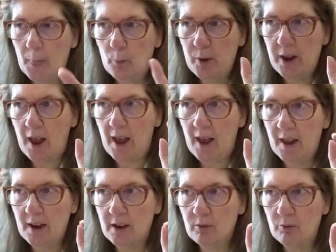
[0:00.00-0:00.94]
We
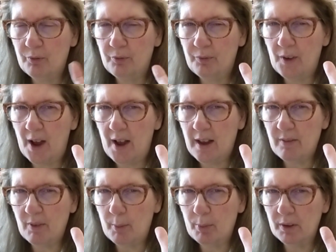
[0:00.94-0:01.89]
had
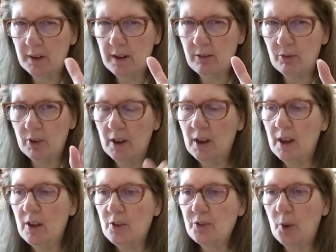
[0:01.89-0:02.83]
5, I believe.
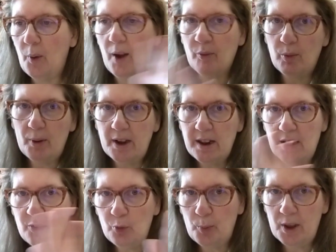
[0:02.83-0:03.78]
So everybody
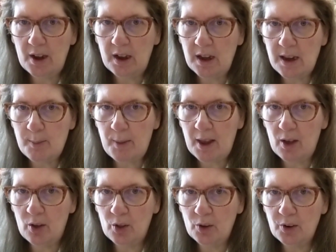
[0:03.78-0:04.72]
has been
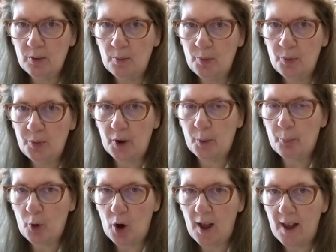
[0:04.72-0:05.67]
emailed their
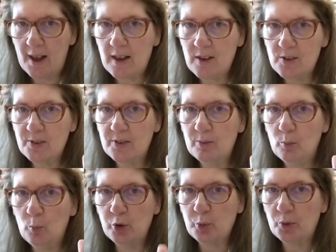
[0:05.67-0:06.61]
prize,
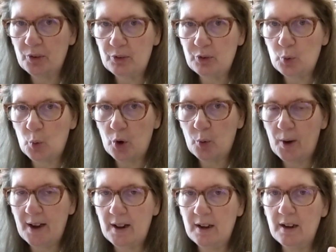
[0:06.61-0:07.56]
which was a store
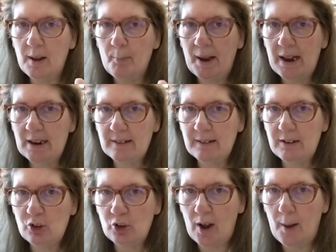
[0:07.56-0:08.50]
credit in my
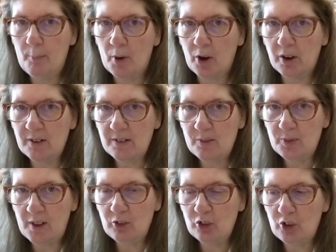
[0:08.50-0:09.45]
Etsy shop, Markets of
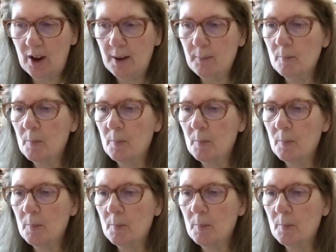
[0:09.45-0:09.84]
Sunshine.